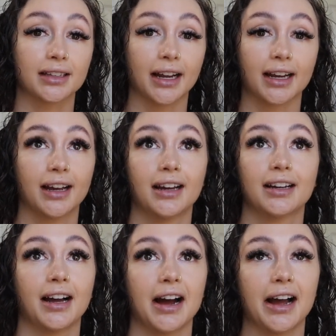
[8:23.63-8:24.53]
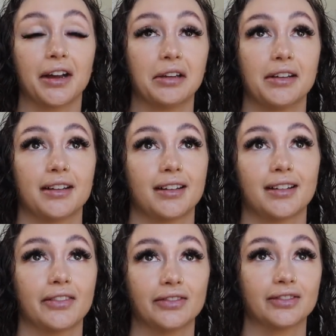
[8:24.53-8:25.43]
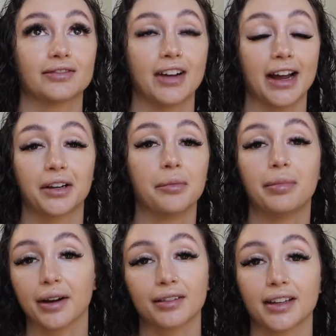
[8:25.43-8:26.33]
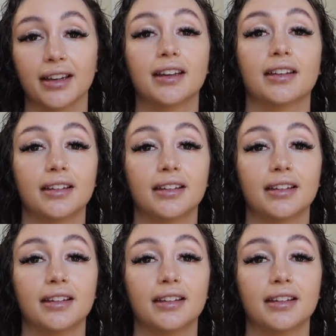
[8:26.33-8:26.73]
Like, I I could barely